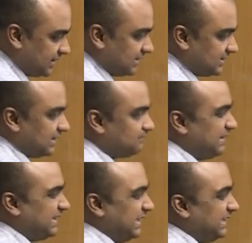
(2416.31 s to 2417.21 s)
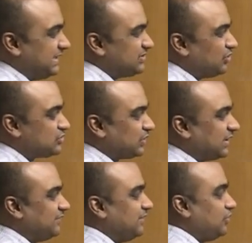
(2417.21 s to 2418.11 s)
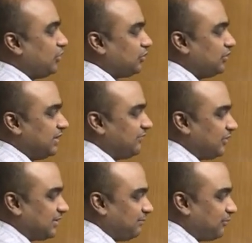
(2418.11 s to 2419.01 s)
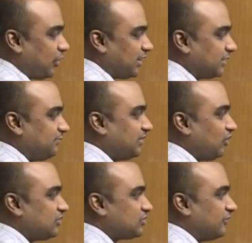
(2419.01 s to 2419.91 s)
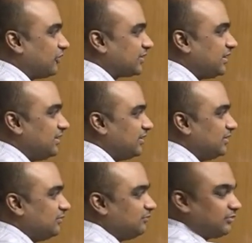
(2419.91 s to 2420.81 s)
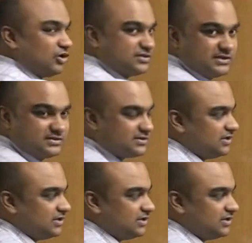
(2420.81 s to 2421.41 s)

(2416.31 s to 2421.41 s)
that patent is also given not only for the product but also for the process.